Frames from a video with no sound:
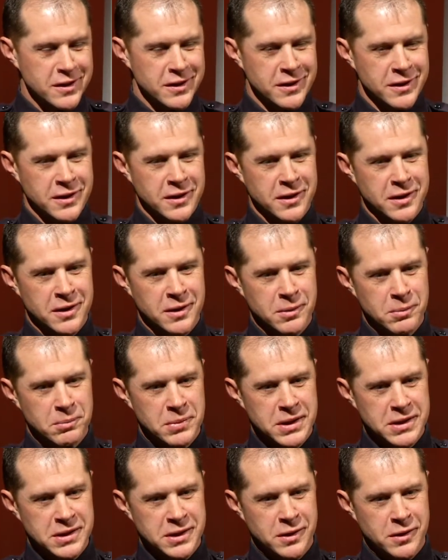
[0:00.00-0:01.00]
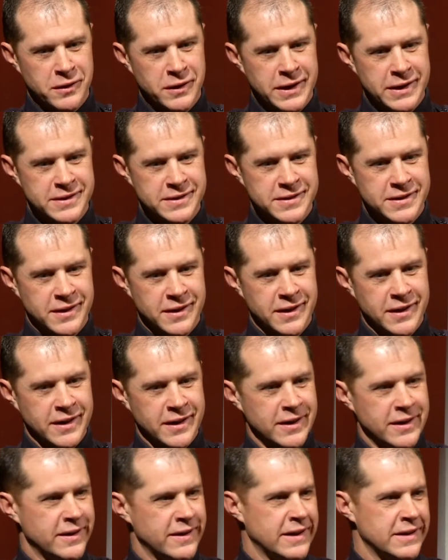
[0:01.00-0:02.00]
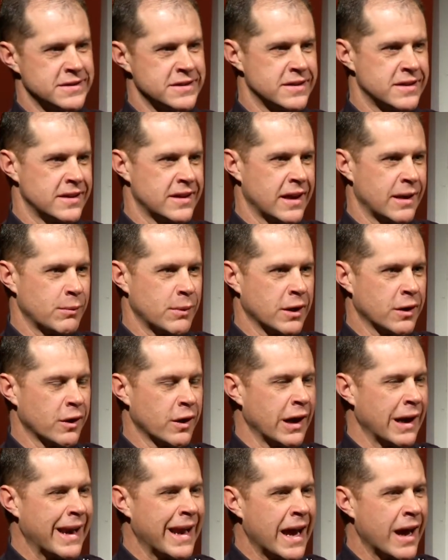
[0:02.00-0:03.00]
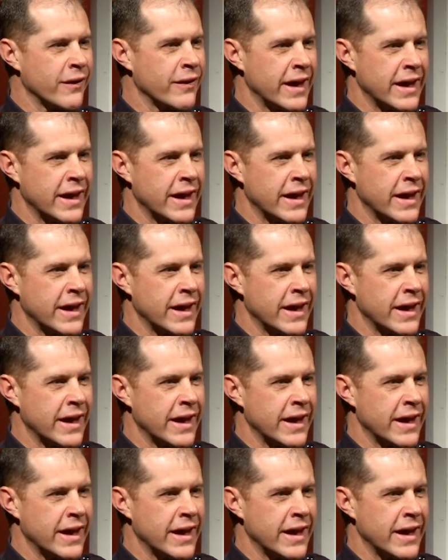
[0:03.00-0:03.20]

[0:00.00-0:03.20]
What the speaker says: But that's I'm not going to allow